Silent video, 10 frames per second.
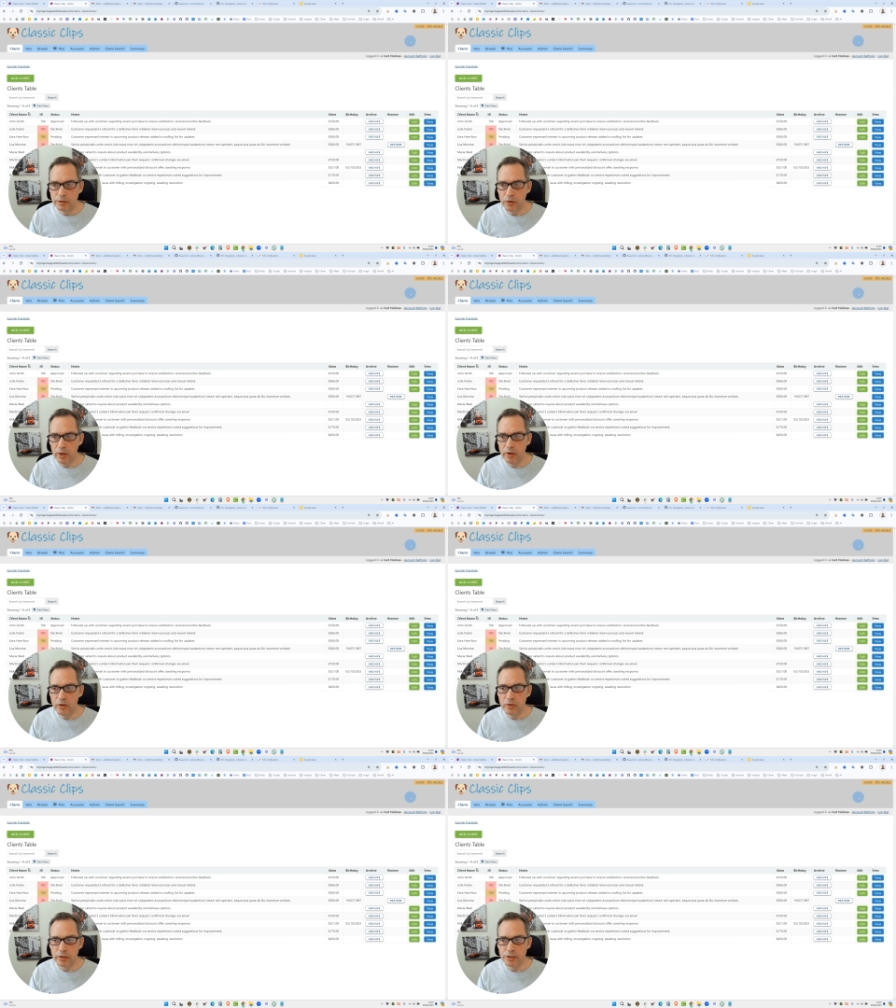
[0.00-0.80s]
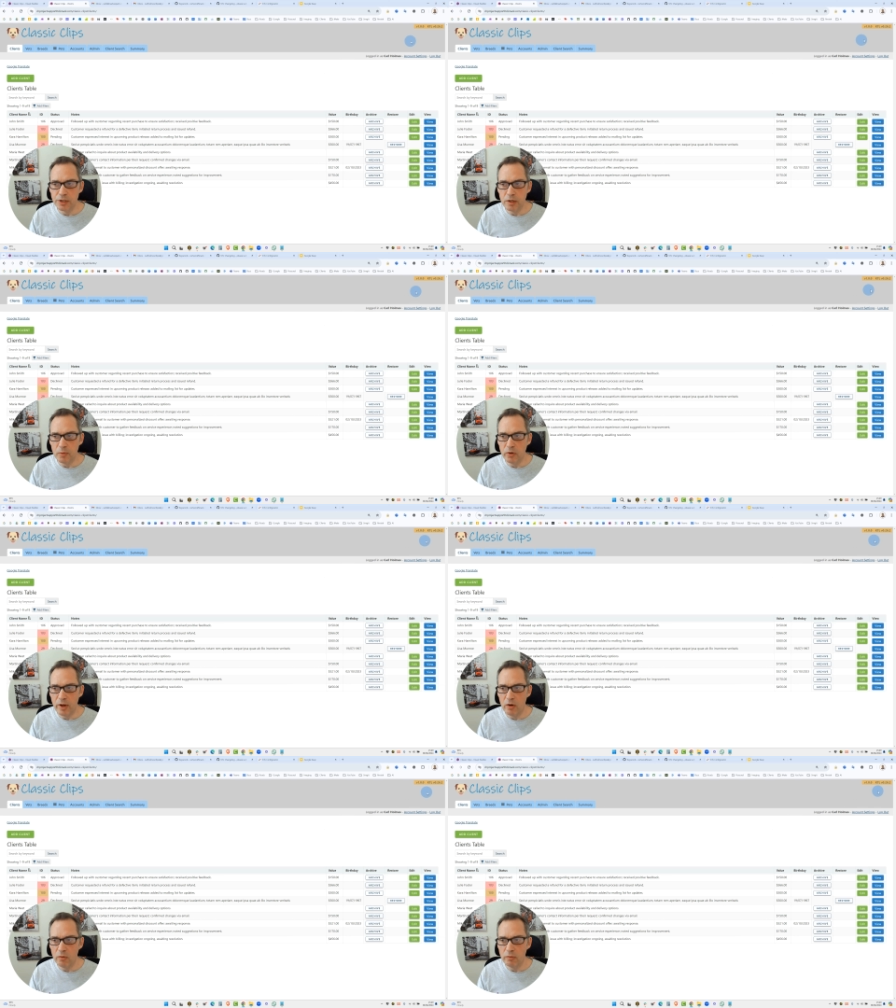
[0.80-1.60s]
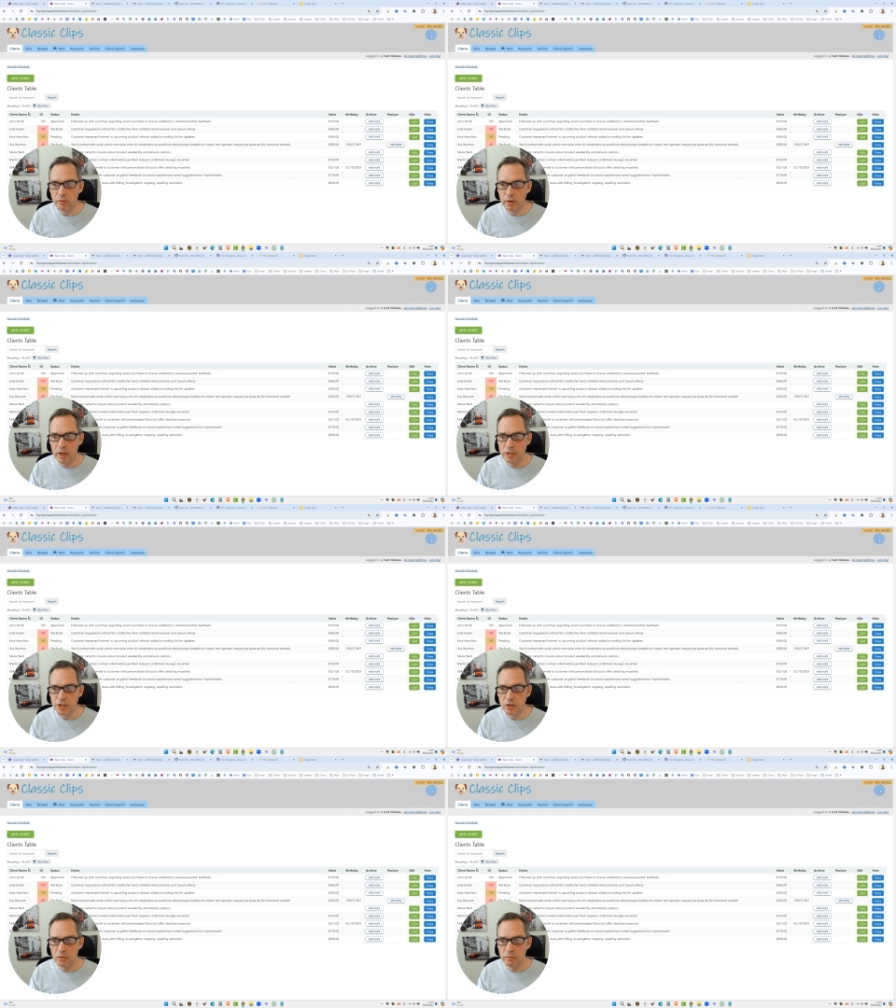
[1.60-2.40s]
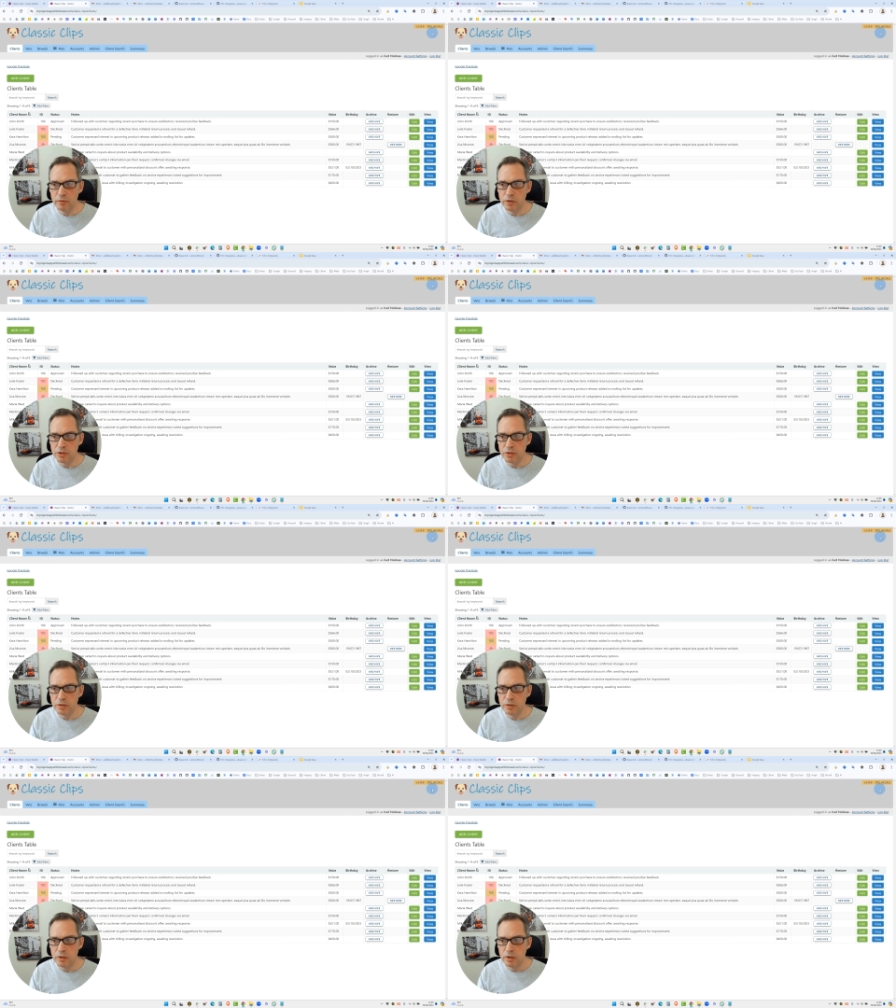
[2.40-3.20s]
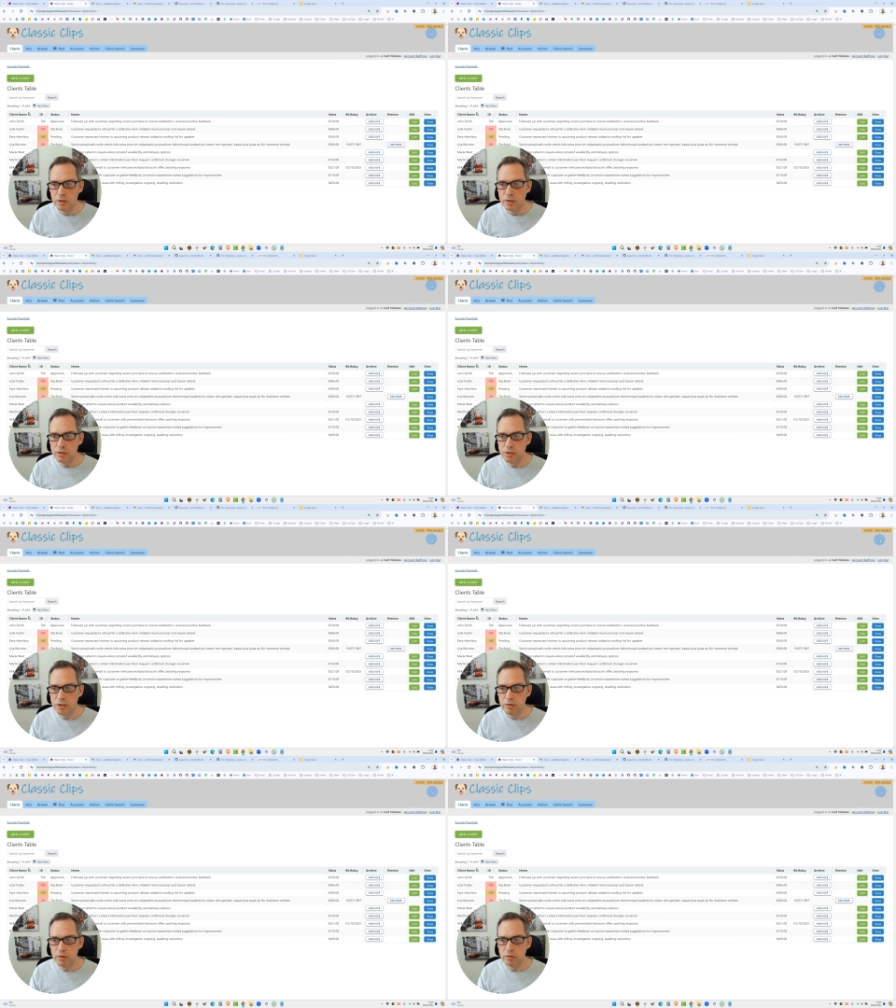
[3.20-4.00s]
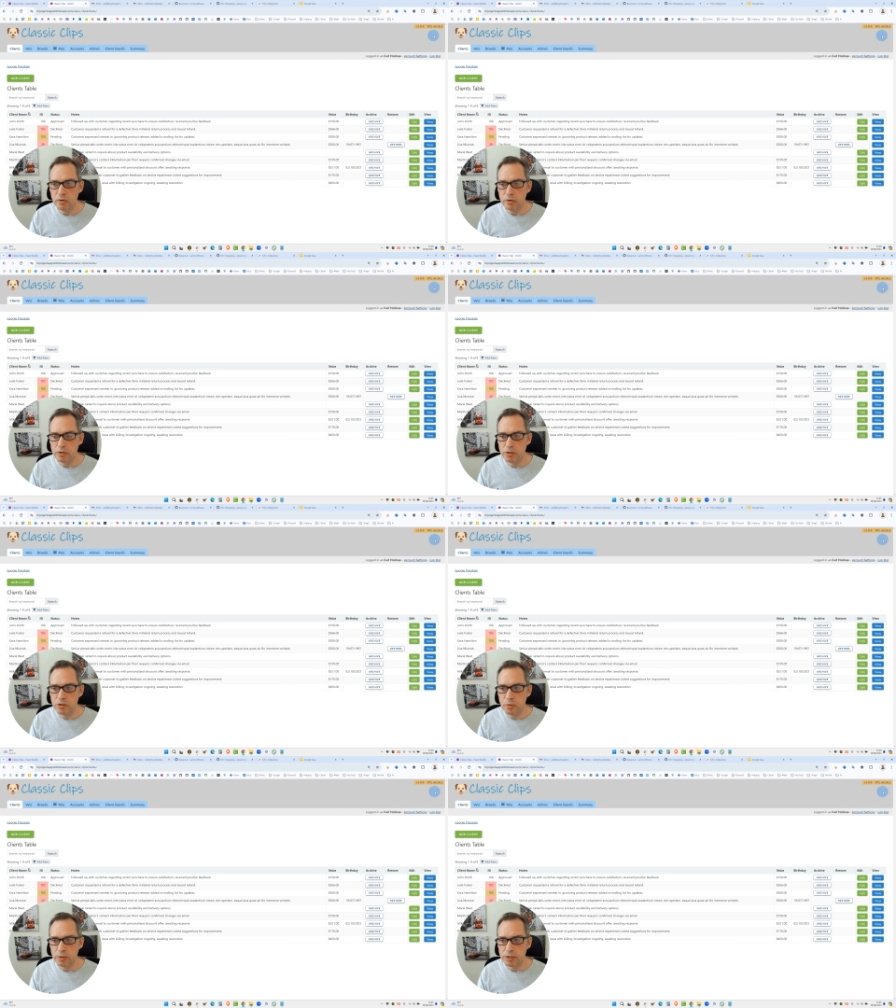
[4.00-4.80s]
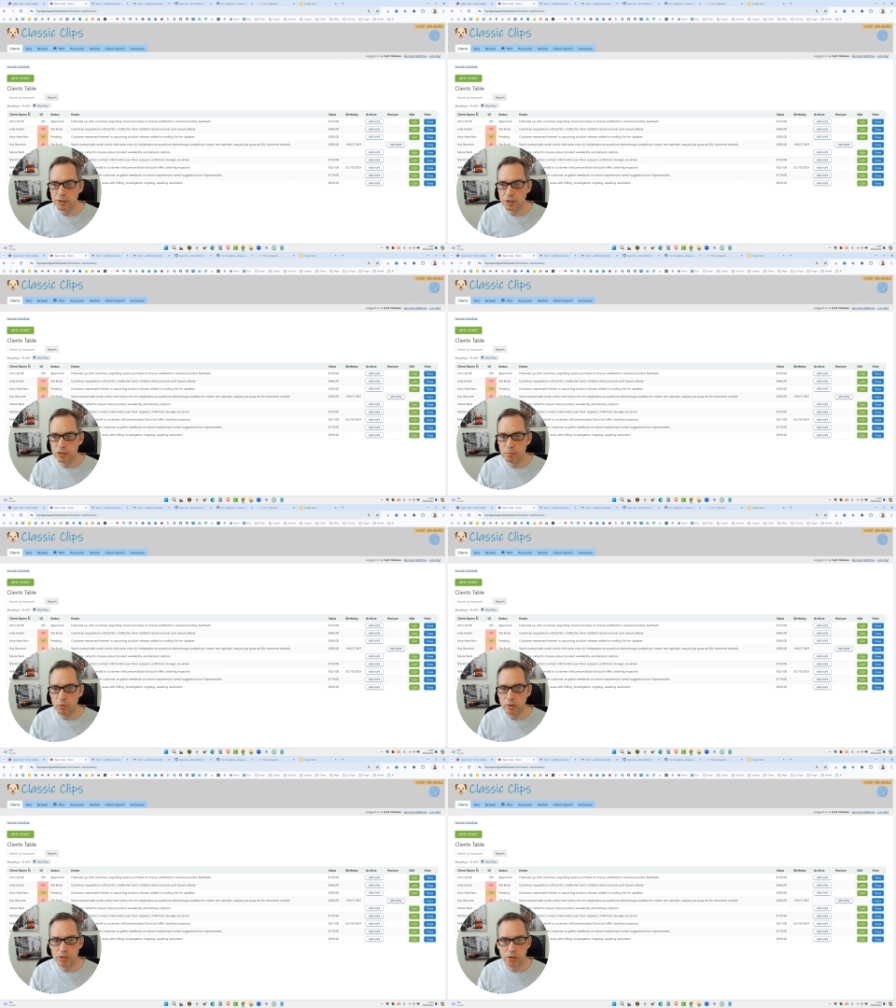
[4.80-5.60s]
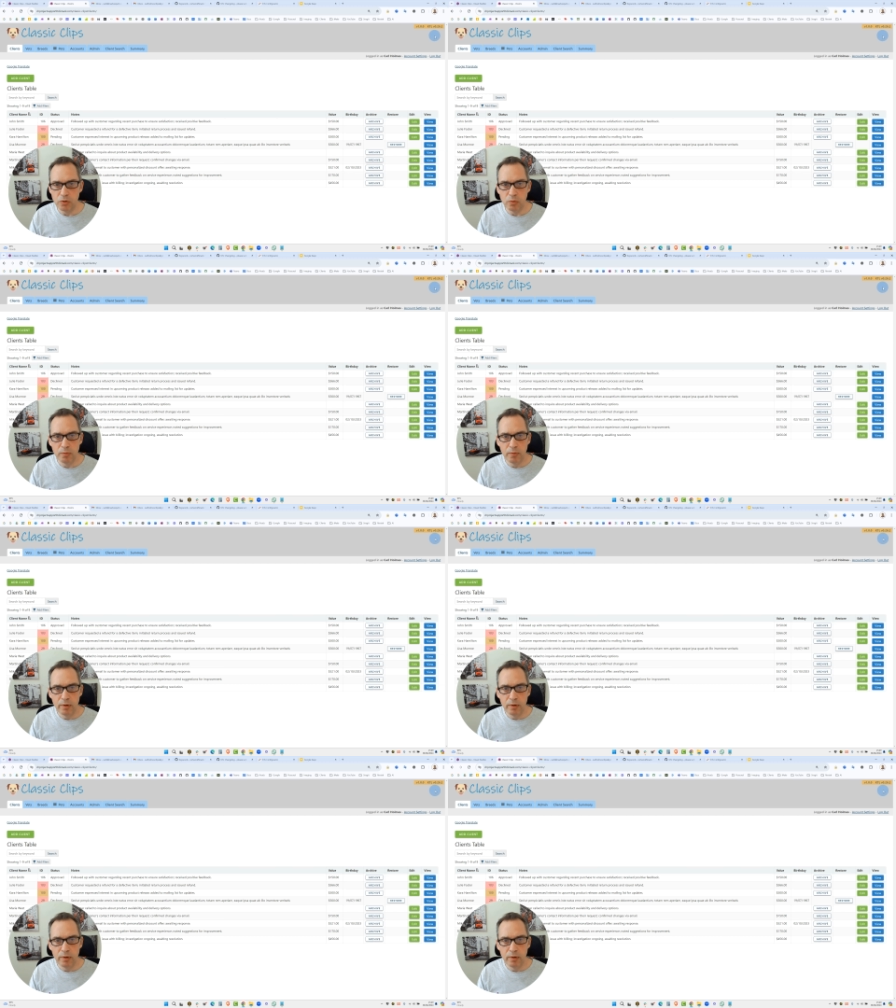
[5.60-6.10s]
So here you can see we are now on KTL version 0.26.2.